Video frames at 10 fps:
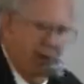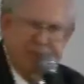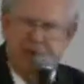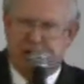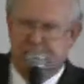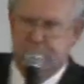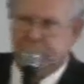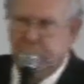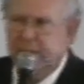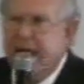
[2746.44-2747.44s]
of this youth
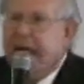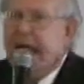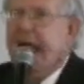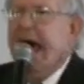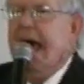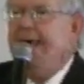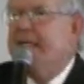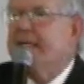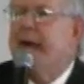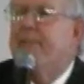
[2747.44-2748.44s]
group. And I had to
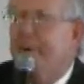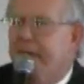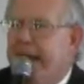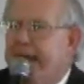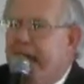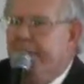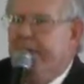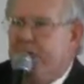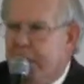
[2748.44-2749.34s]
separate this